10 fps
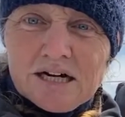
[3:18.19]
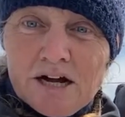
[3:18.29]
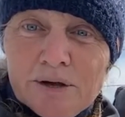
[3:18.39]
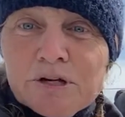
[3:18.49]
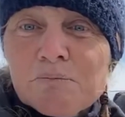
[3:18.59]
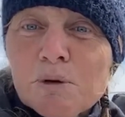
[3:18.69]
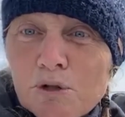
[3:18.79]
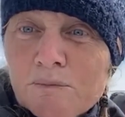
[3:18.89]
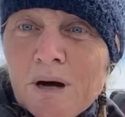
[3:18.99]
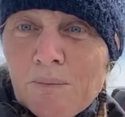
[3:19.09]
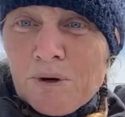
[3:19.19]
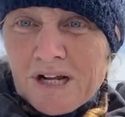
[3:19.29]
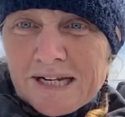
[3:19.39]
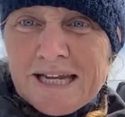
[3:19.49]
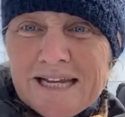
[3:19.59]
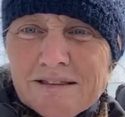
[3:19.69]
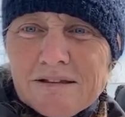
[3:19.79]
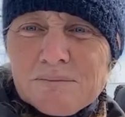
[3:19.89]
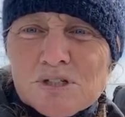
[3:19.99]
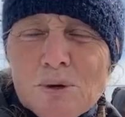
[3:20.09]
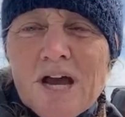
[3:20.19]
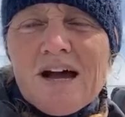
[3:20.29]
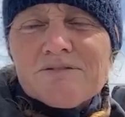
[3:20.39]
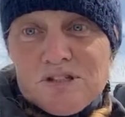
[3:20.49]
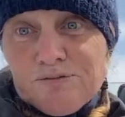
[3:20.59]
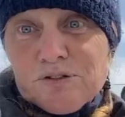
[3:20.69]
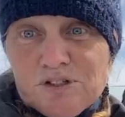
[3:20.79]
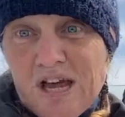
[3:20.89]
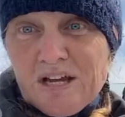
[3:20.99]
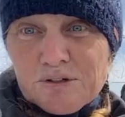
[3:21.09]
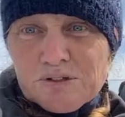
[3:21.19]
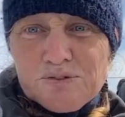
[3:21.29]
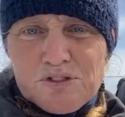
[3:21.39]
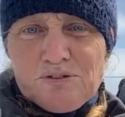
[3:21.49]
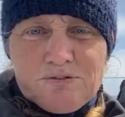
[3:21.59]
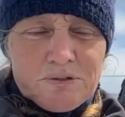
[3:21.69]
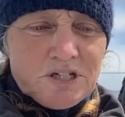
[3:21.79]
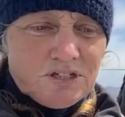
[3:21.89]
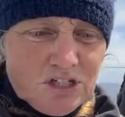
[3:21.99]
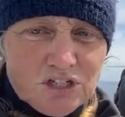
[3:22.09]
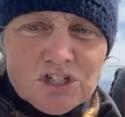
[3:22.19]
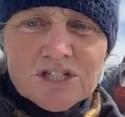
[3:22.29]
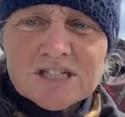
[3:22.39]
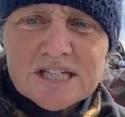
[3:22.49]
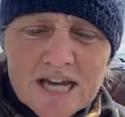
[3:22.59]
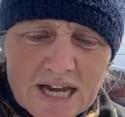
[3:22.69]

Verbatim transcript: I only put them up when I need them. So I have different sails for different conditions.